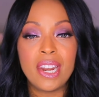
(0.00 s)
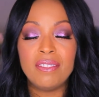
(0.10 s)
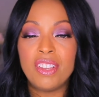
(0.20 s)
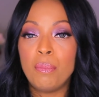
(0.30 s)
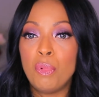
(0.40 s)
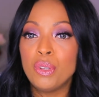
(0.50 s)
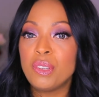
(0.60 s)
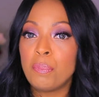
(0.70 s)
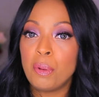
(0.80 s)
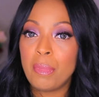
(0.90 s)
that I've done
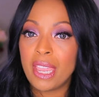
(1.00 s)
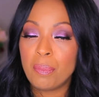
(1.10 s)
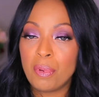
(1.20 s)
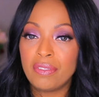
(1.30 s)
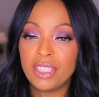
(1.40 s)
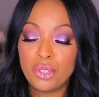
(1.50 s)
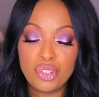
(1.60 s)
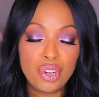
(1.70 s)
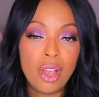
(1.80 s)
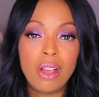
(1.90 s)
multiple Makeup
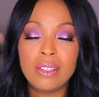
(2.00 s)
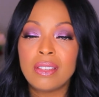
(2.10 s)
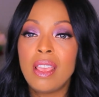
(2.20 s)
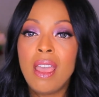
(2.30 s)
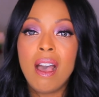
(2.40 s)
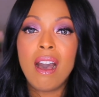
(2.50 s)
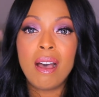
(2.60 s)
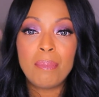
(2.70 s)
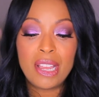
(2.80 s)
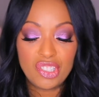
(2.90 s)
Revolution hauls
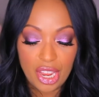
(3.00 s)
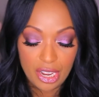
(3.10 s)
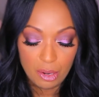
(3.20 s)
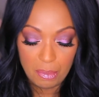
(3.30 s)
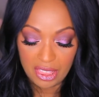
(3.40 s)
on my channel.